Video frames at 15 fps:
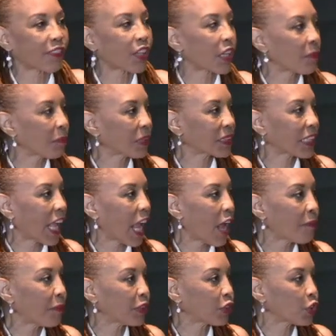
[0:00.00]
then it must have
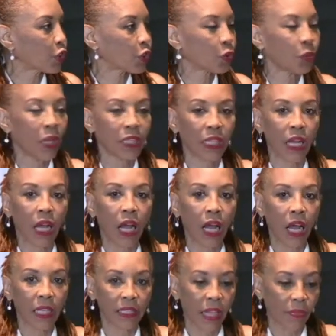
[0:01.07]
happened to you in
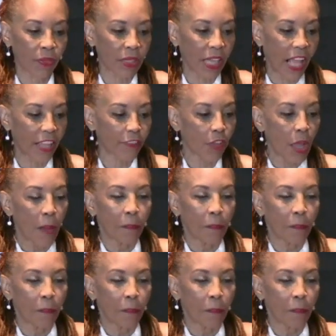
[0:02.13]
another life.